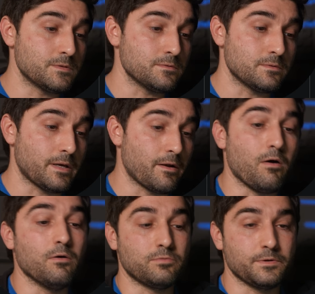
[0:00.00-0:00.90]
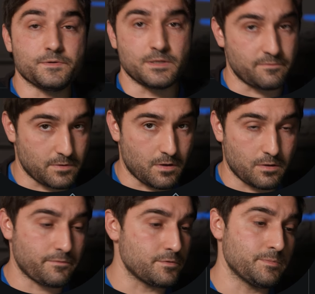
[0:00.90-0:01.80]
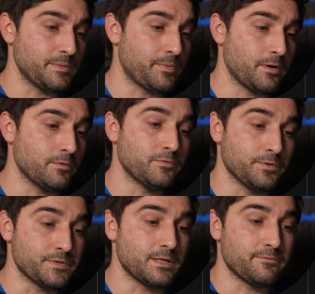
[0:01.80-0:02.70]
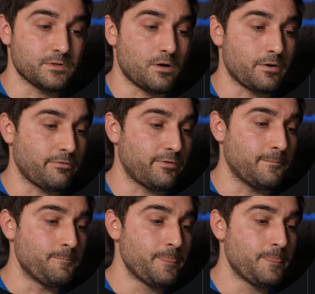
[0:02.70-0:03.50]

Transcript: that all real estate photographers should be part of, real estate photography.